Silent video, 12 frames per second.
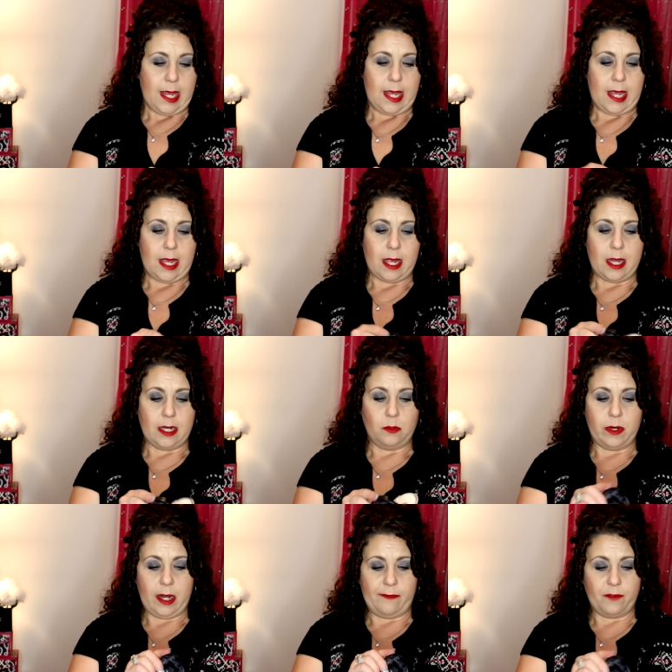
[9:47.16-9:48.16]
and
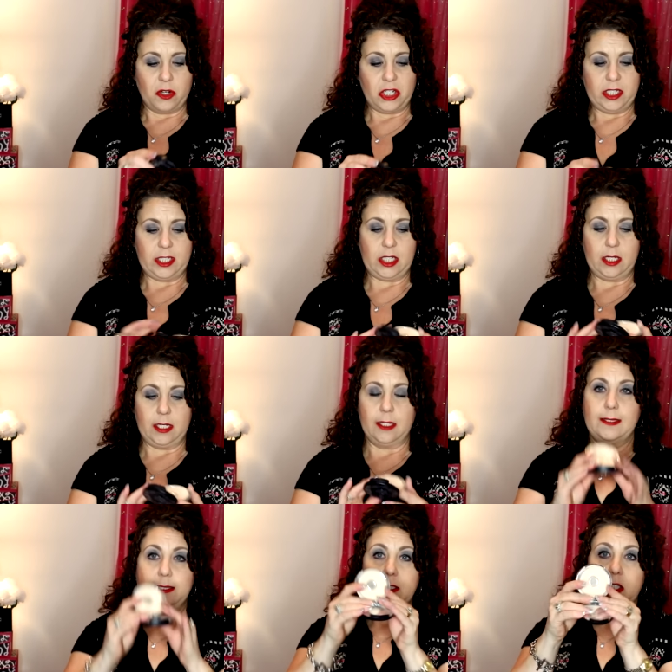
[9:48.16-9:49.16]
when I first
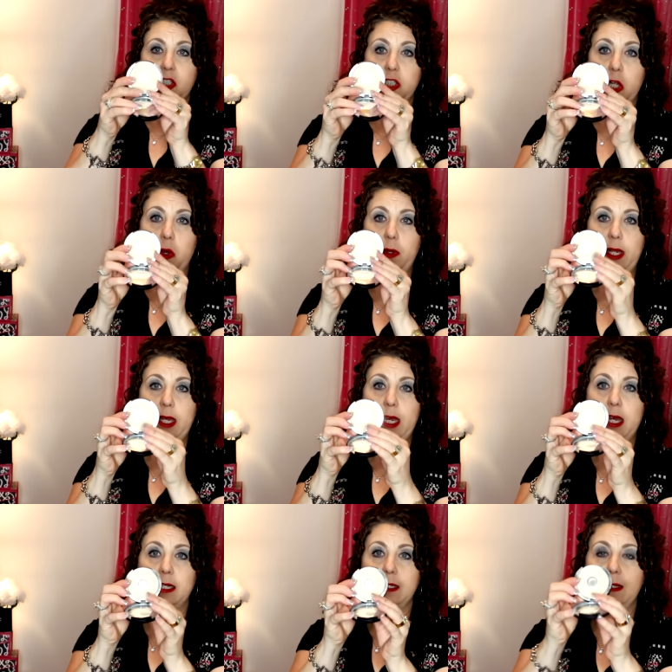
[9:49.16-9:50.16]
showed
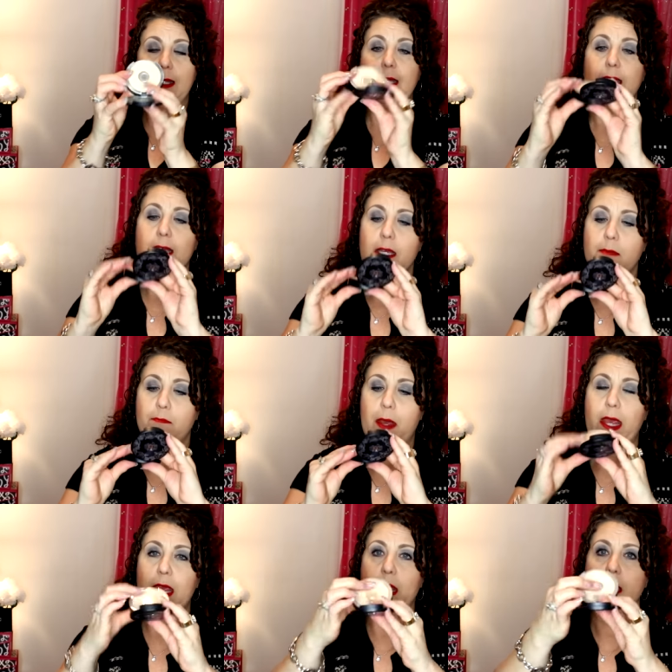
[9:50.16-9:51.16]
it the
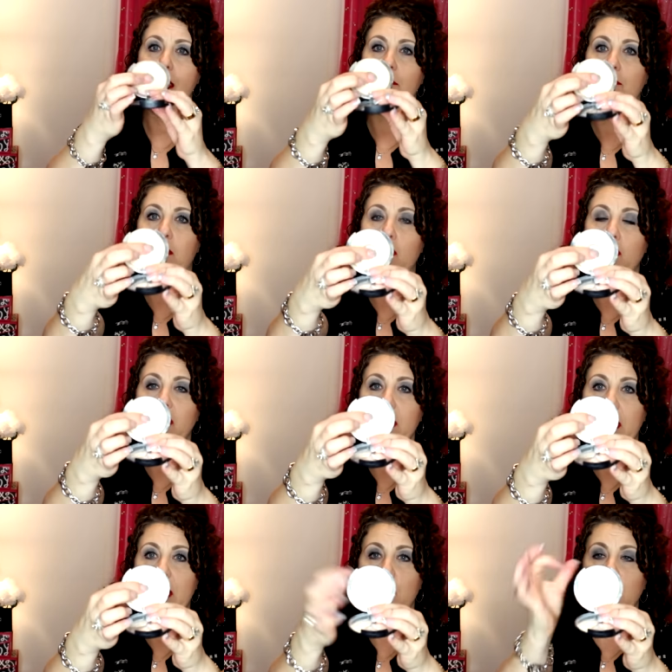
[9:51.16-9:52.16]
pan portion
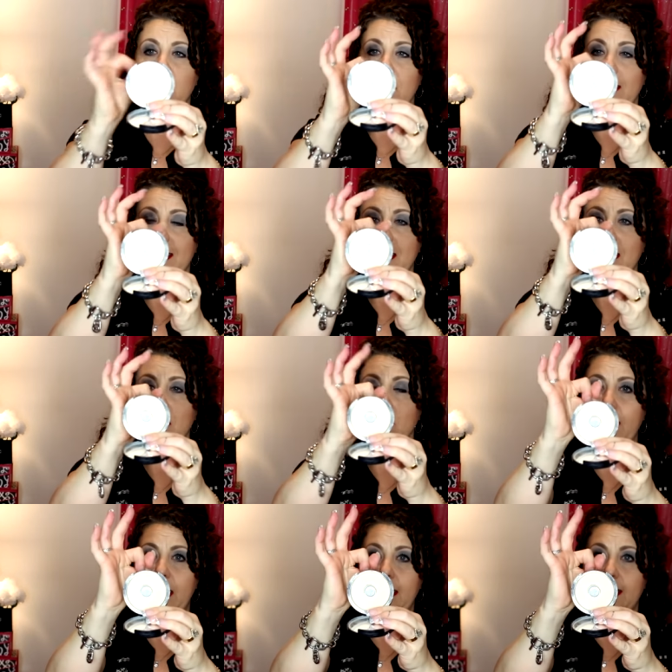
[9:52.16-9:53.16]
here was just a little
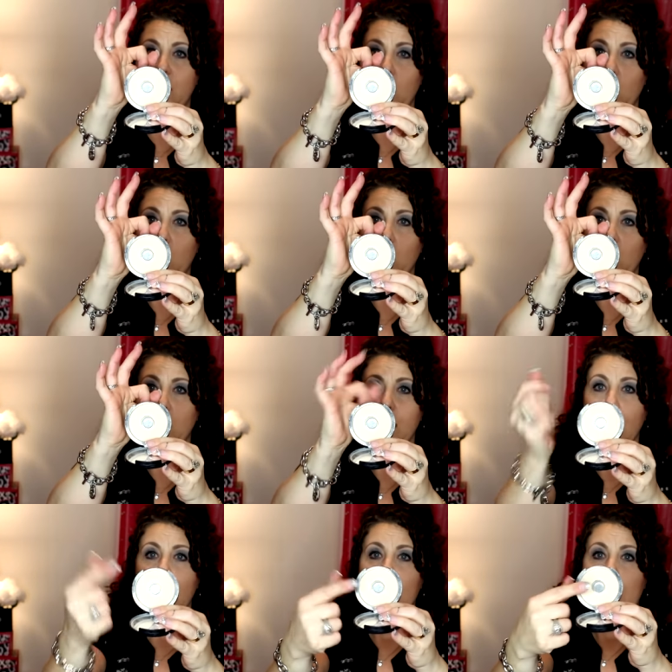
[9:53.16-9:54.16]
bitty circle
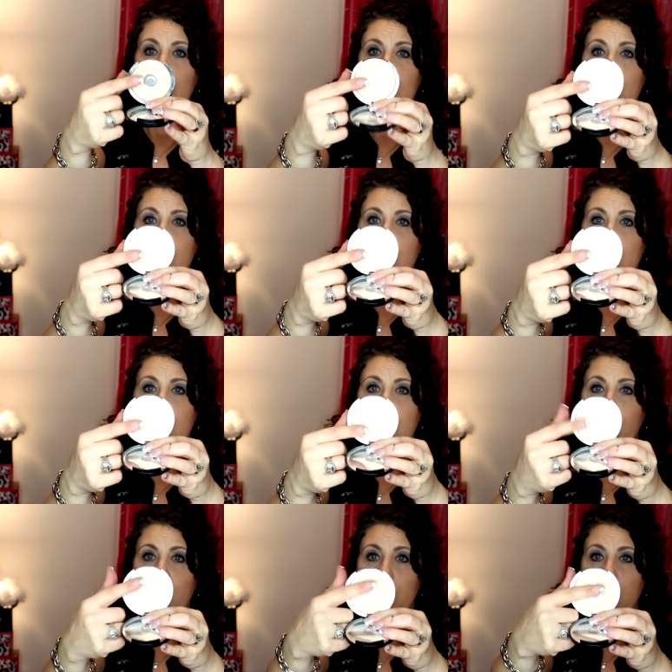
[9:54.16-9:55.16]
and
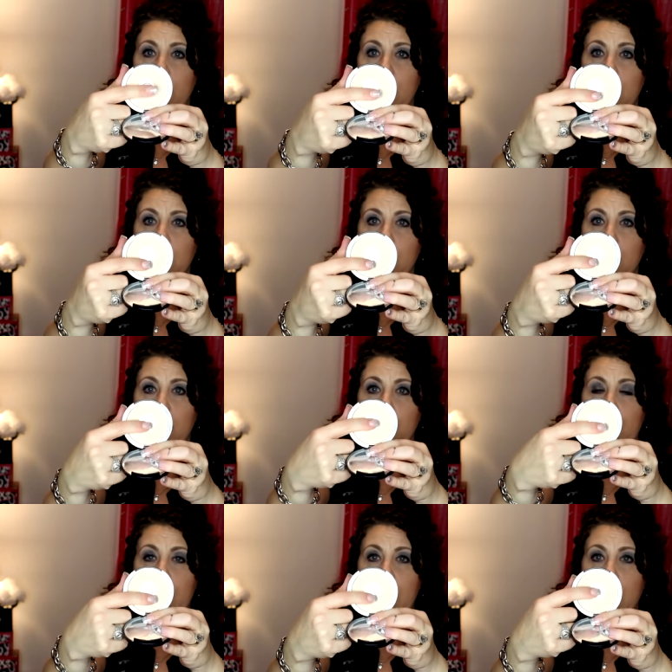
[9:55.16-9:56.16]
I've gotten the
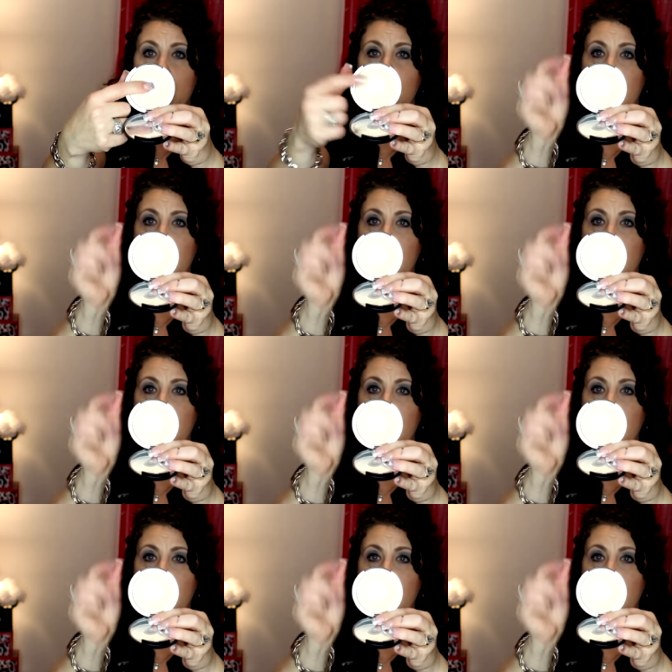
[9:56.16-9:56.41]
pan